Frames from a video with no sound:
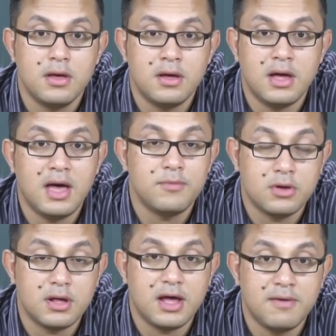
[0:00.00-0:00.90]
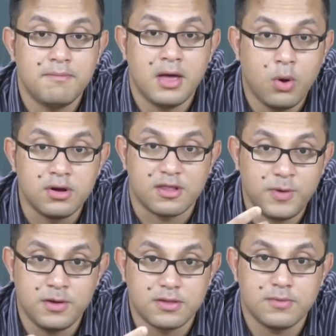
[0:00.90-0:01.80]
Uh, I'm going to have my own
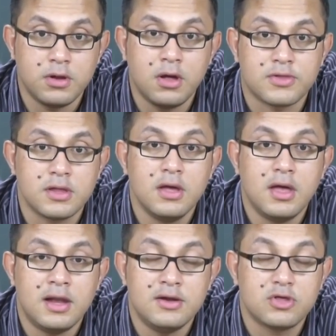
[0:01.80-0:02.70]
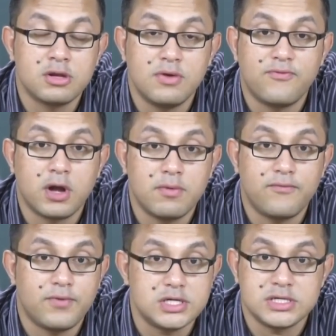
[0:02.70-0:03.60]
experience of loss, and it's going to be forever
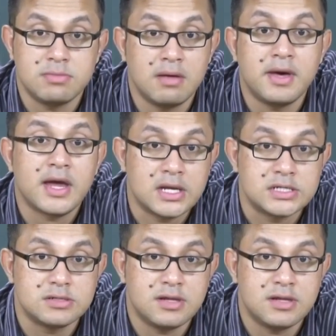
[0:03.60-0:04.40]
fresh in my mind.